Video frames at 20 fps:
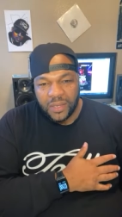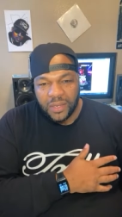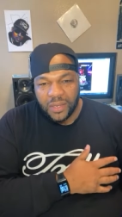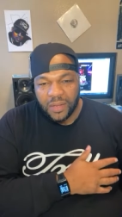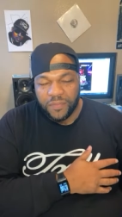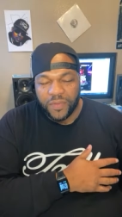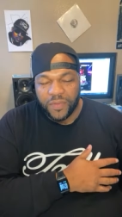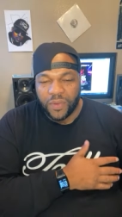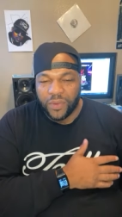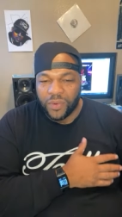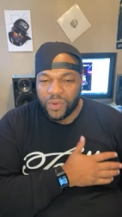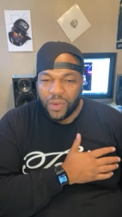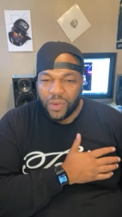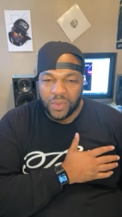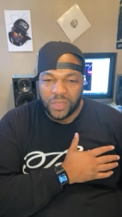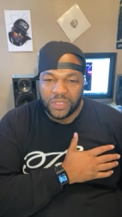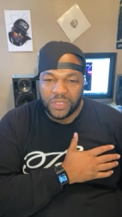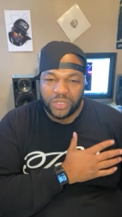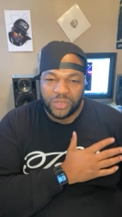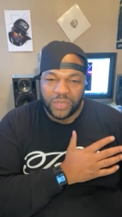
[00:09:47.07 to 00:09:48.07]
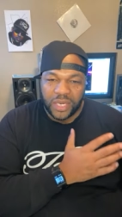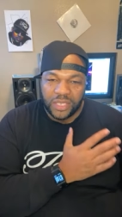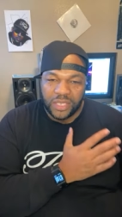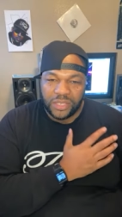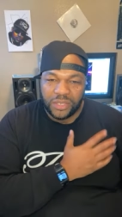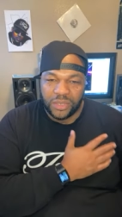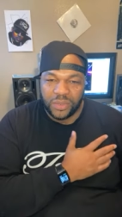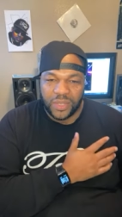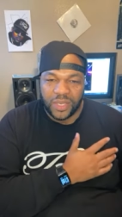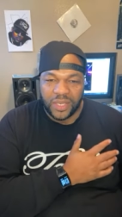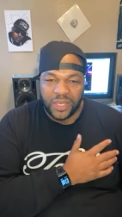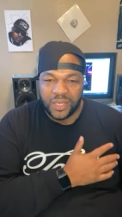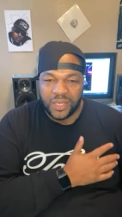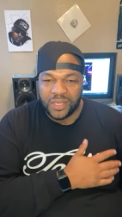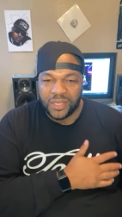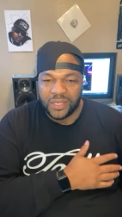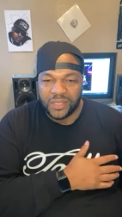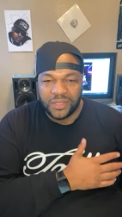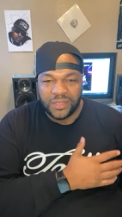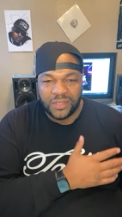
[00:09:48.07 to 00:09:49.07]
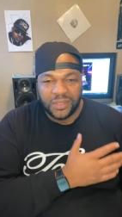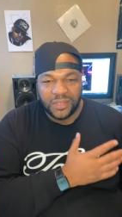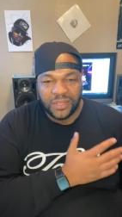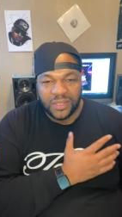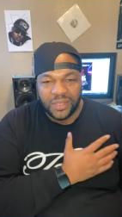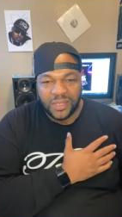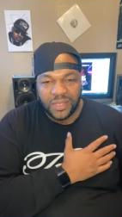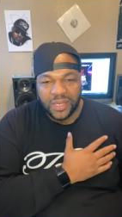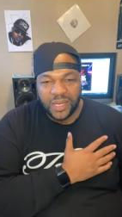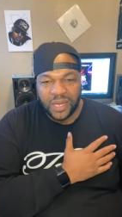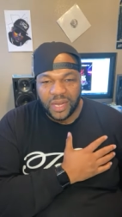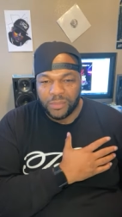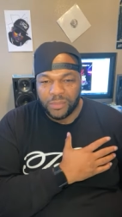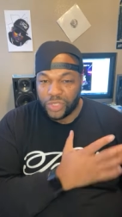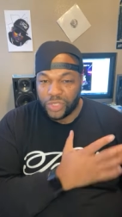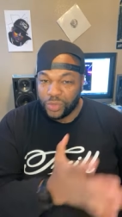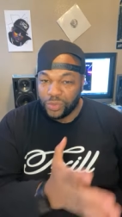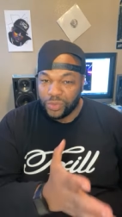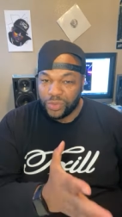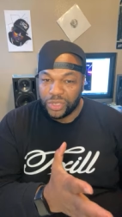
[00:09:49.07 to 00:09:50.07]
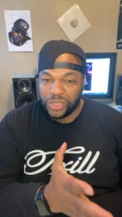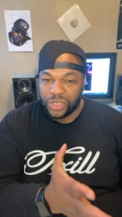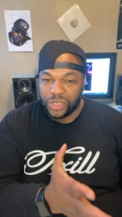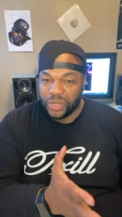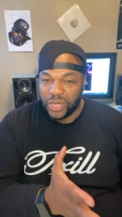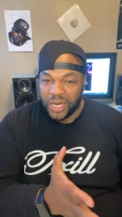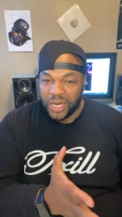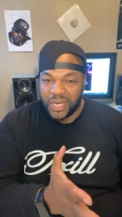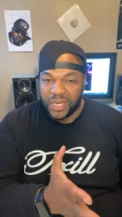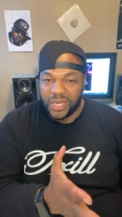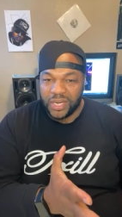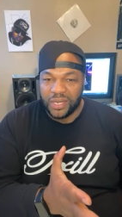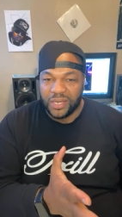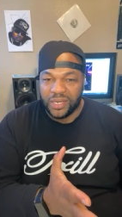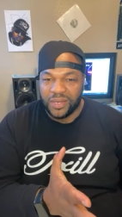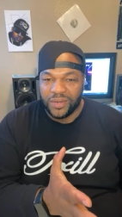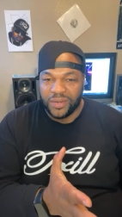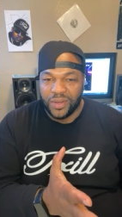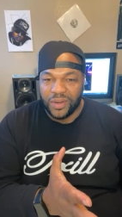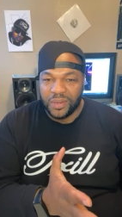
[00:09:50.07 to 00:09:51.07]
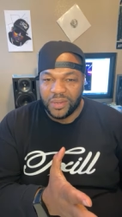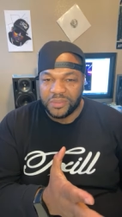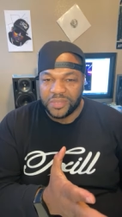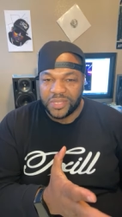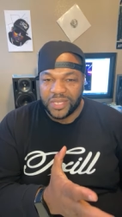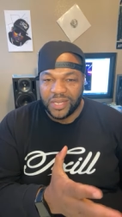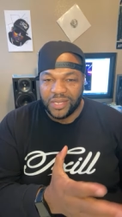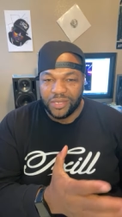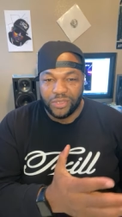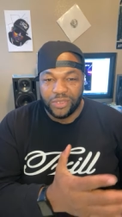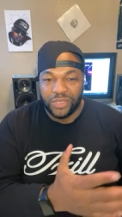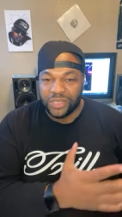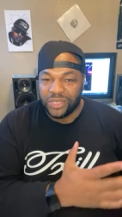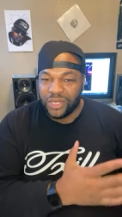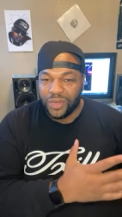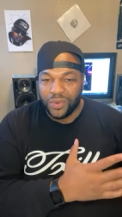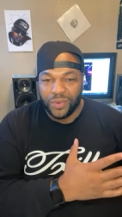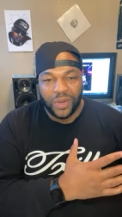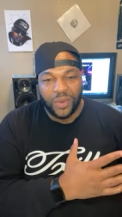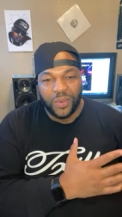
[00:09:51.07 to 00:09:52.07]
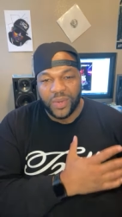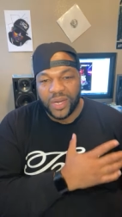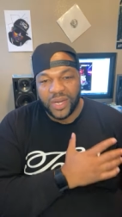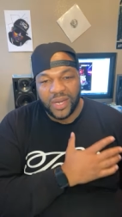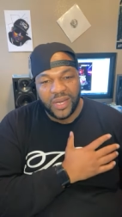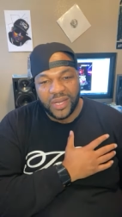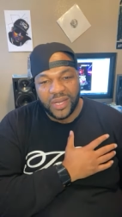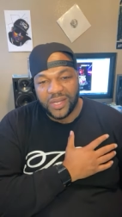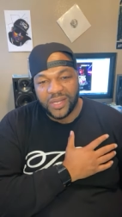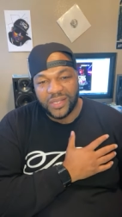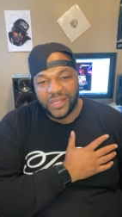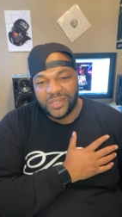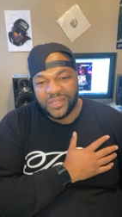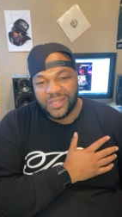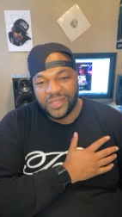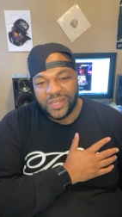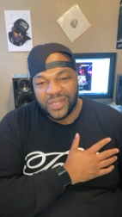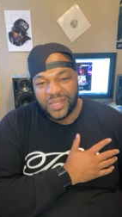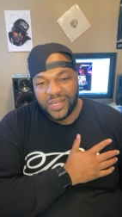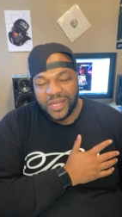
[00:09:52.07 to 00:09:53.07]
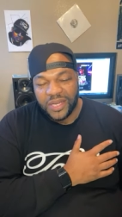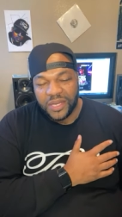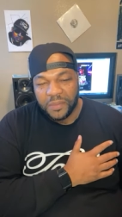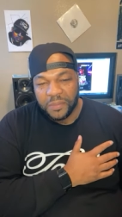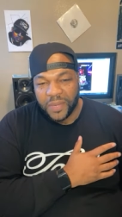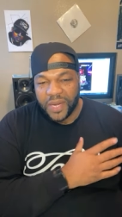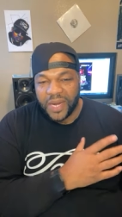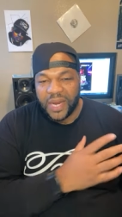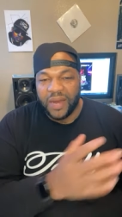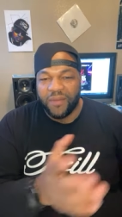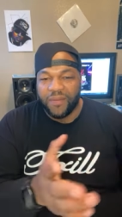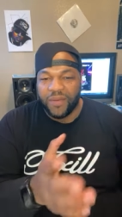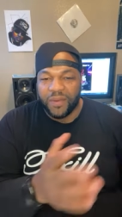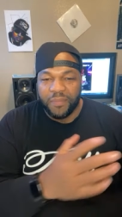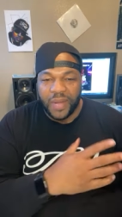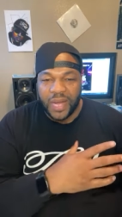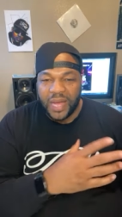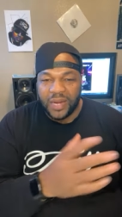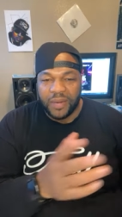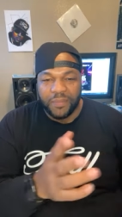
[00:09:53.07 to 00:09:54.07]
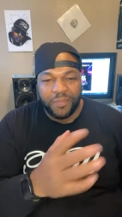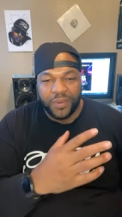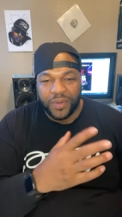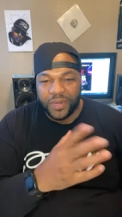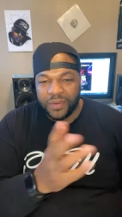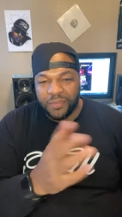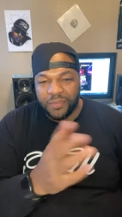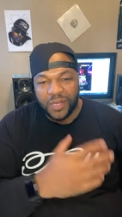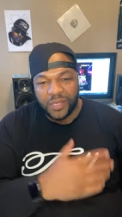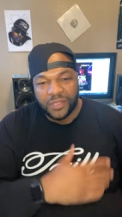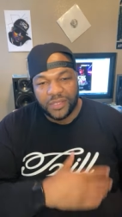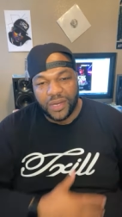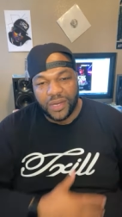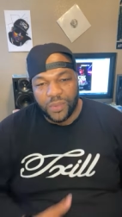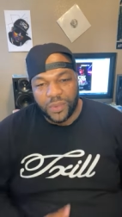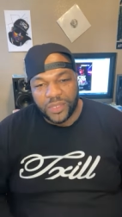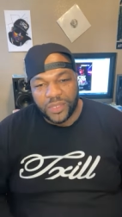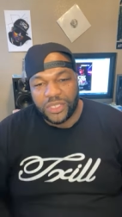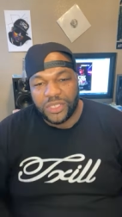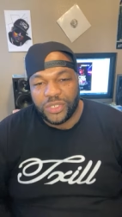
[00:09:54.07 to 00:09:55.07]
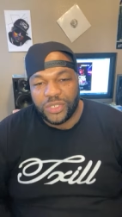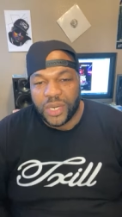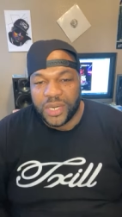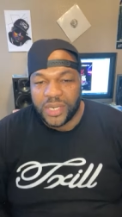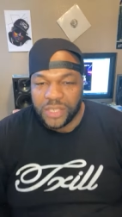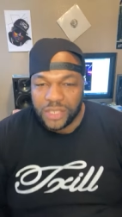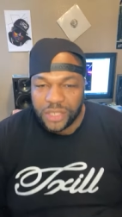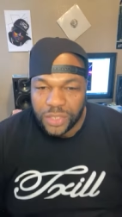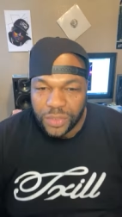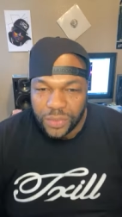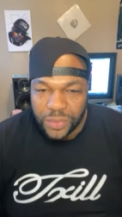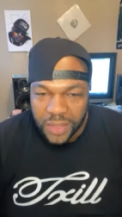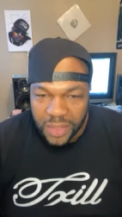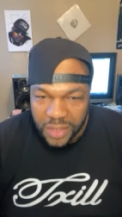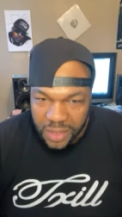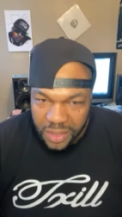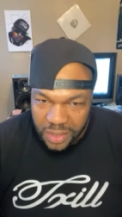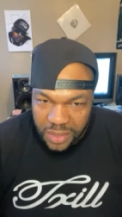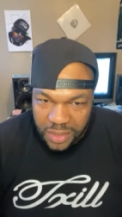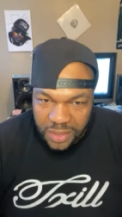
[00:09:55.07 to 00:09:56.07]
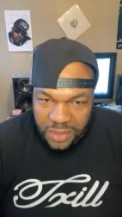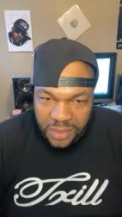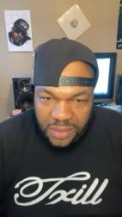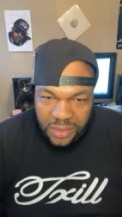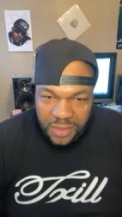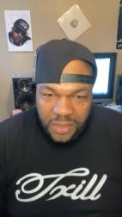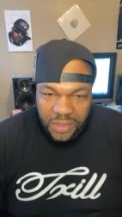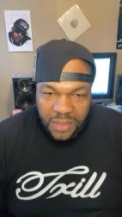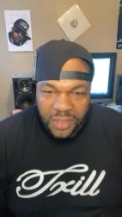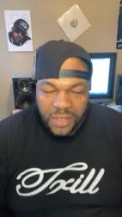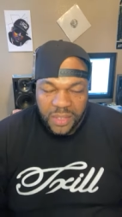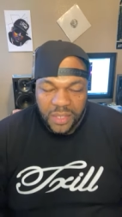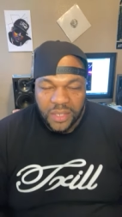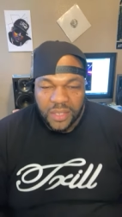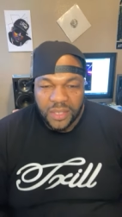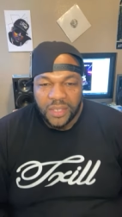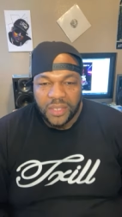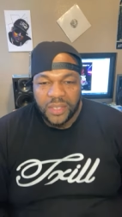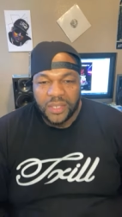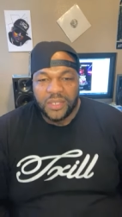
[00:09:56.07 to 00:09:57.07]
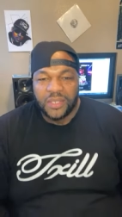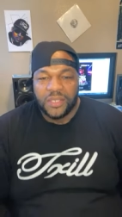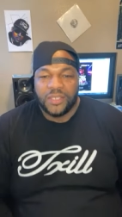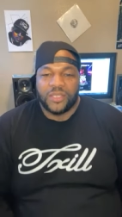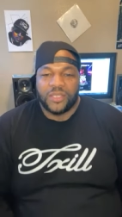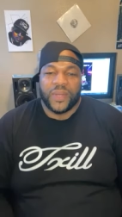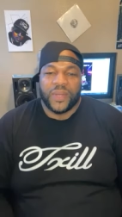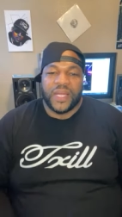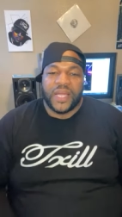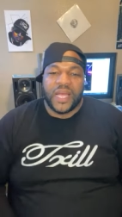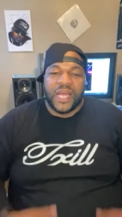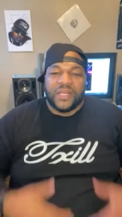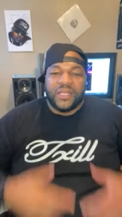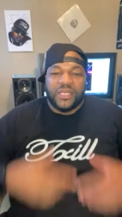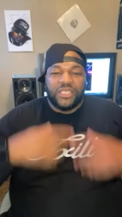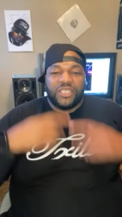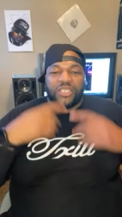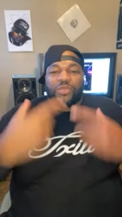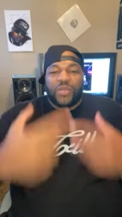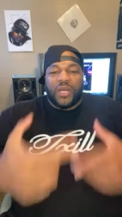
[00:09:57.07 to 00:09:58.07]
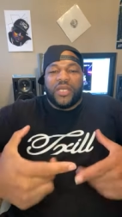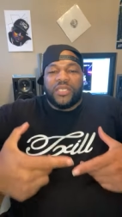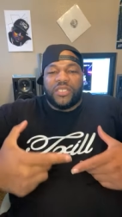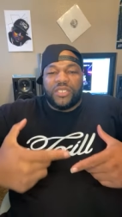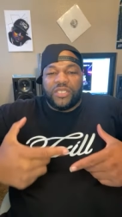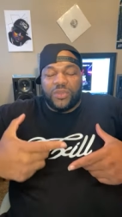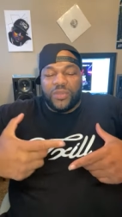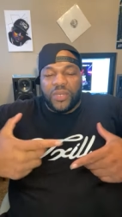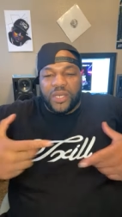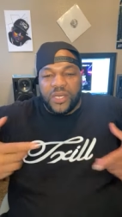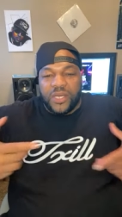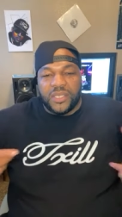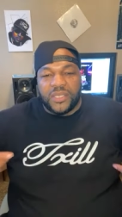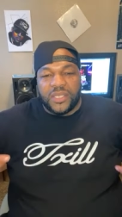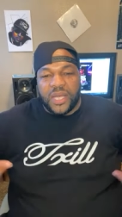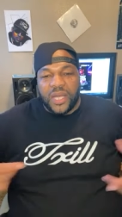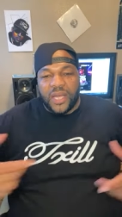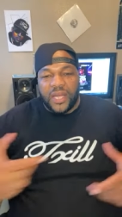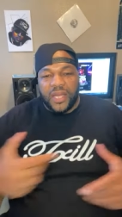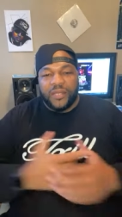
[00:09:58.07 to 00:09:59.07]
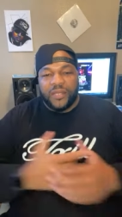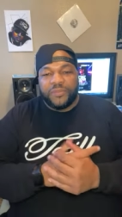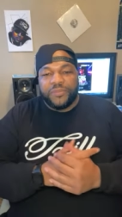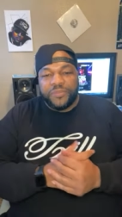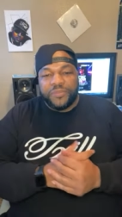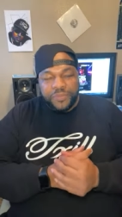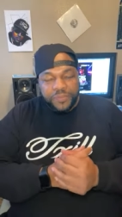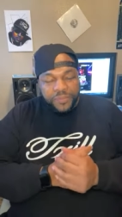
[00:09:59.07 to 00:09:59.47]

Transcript: If you don't know what a straight shooter is, I'm shooting it straight. You know what I'm saying? You just don't know what it is. But everybody pretty much know what a straight shooter is. So he got this straight shooter in his hand.